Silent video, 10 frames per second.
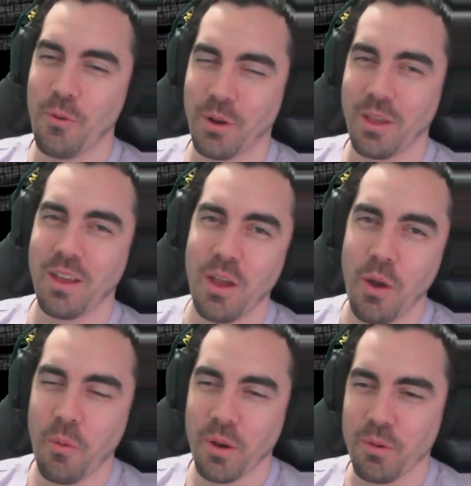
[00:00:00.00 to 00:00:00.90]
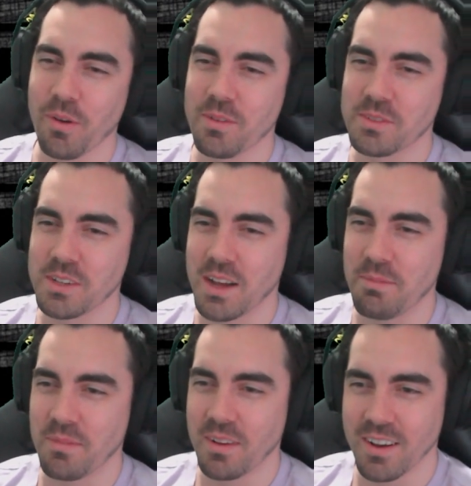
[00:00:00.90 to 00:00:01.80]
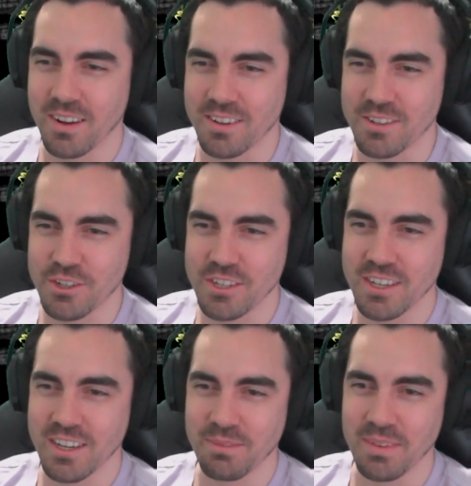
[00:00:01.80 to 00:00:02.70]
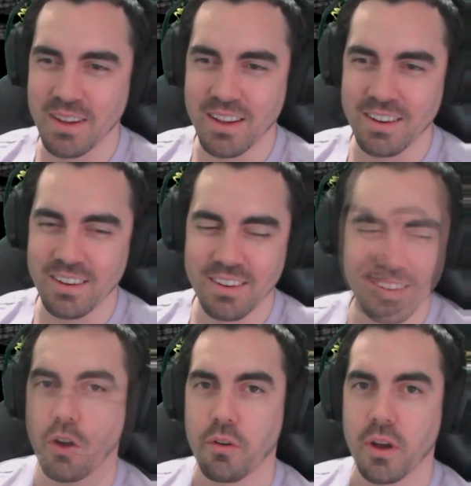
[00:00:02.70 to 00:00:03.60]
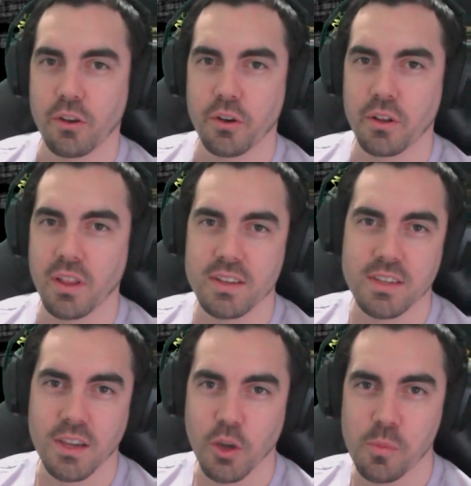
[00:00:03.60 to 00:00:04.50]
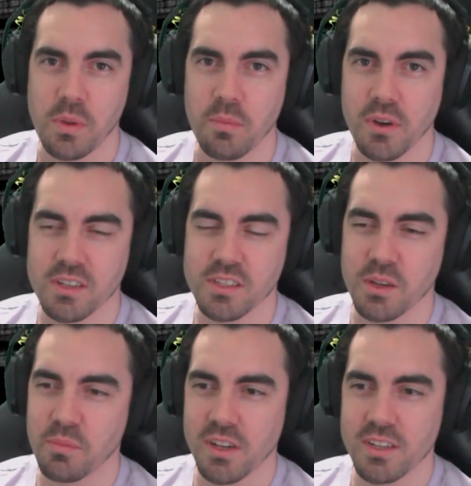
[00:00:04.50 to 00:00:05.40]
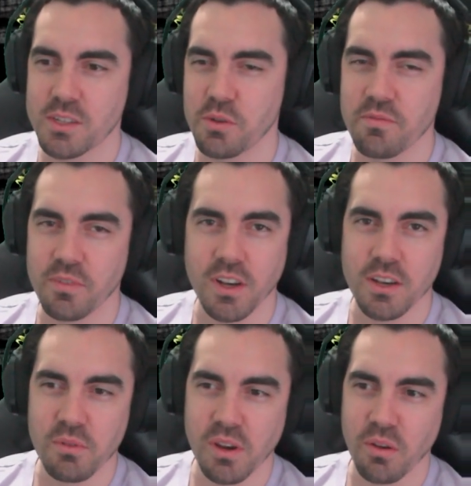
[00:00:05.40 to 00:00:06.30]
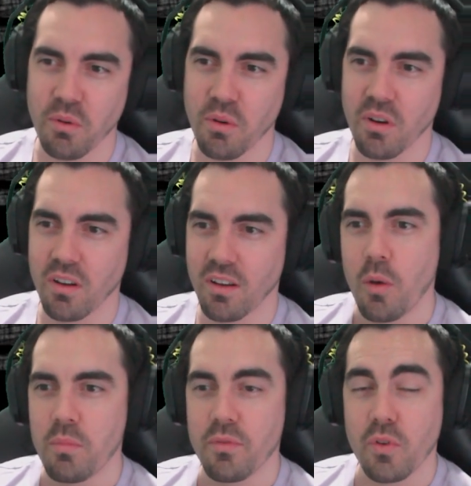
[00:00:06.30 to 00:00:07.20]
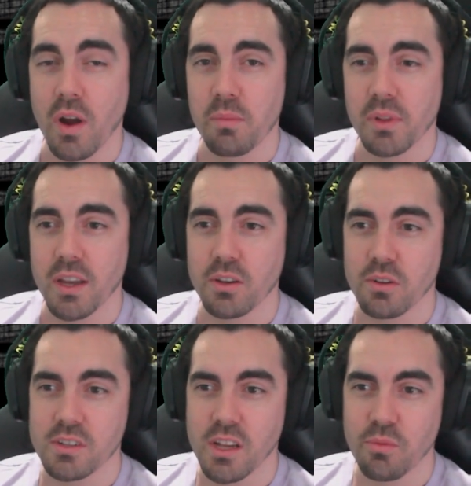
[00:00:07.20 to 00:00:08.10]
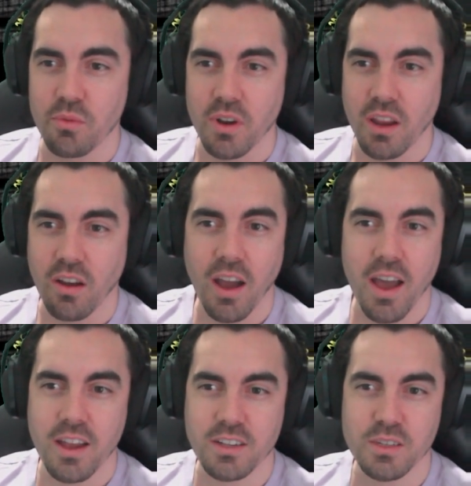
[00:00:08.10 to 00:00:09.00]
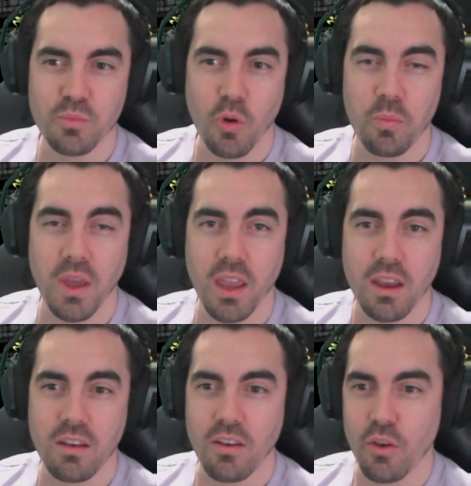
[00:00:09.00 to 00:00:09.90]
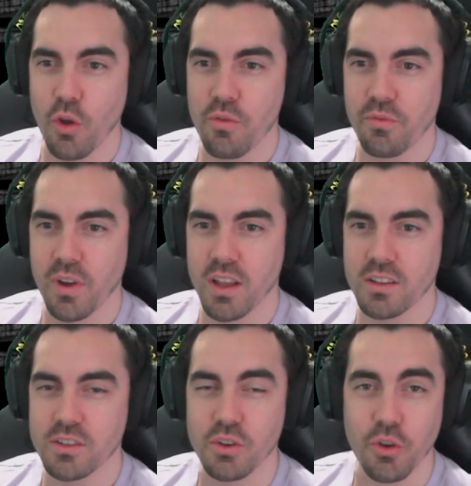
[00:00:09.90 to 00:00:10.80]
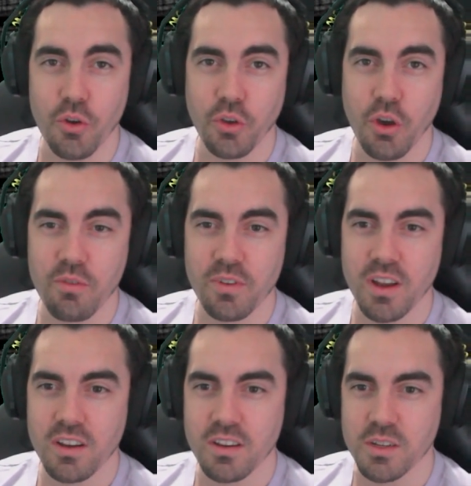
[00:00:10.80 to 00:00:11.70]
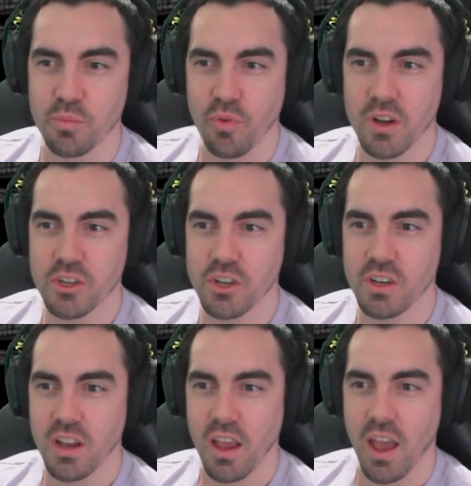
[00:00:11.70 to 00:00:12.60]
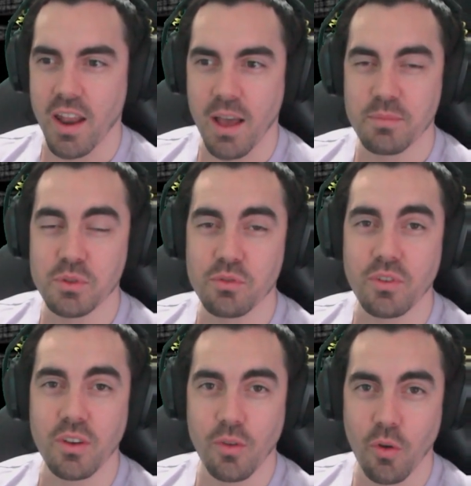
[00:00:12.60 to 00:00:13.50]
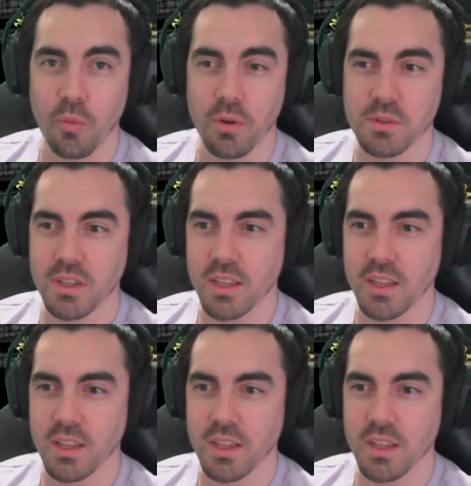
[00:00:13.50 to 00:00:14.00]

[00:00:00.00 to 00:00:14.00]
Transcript: What a rough time. Oh shit, man. Alright, I got a classic copypasta, but it's too funny to ignore. Before I played Content Warning, I had a small peen, no friends, no girlfriend, depression, and absolutely no will to